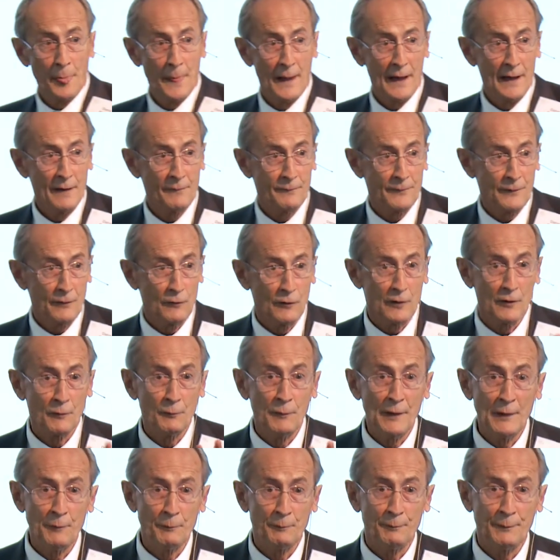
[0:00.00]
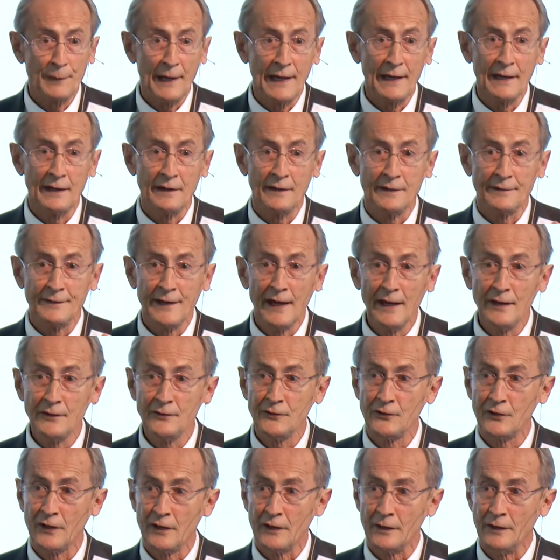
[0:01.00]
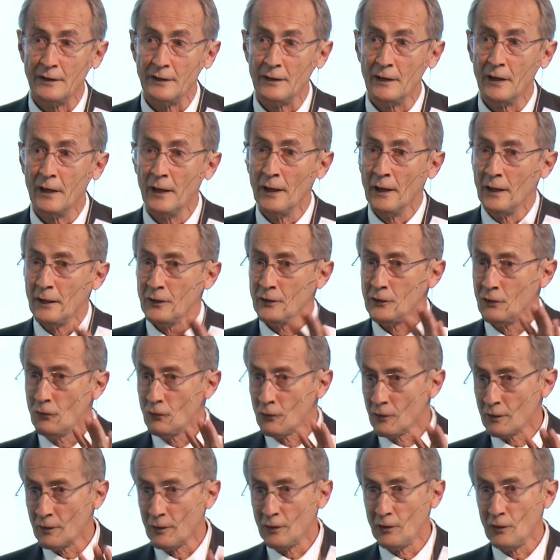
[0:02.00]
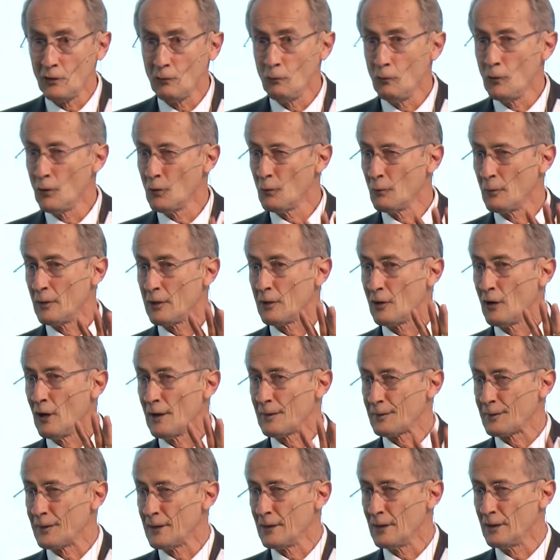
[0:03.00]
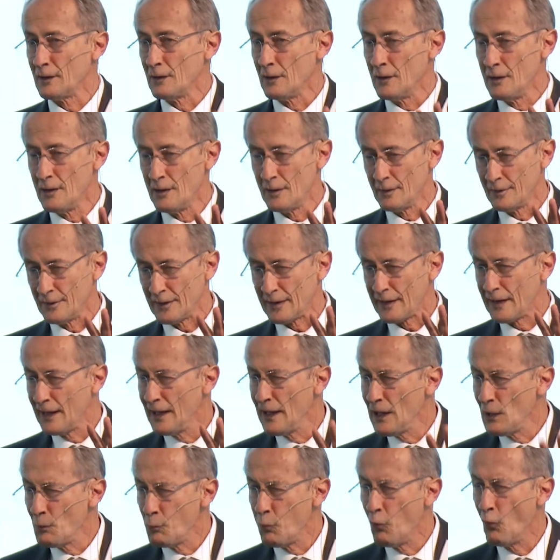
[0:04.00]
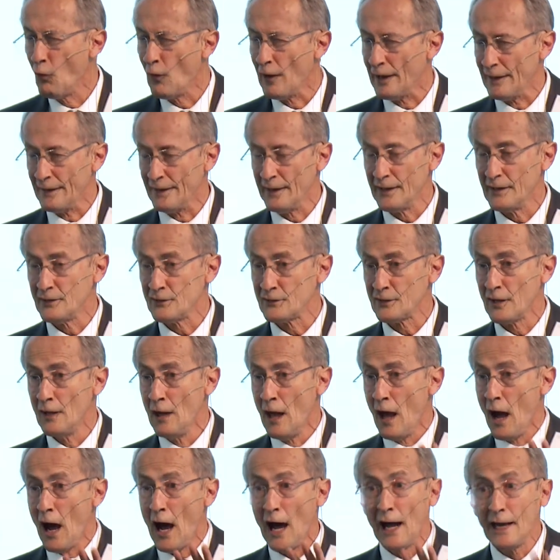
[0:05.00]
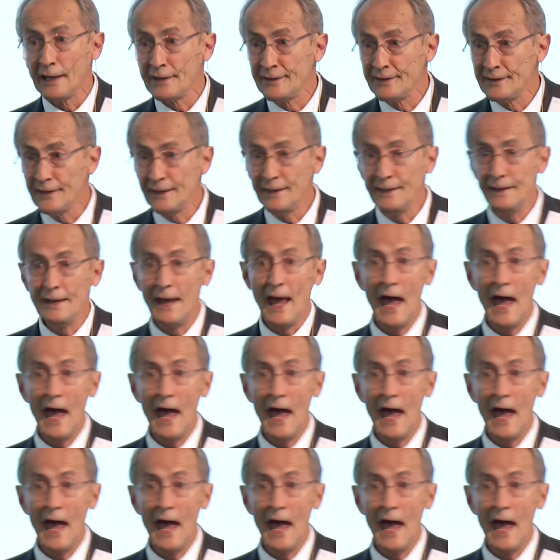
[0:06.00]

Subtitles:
if you have been paying attention, got the key point is I didn't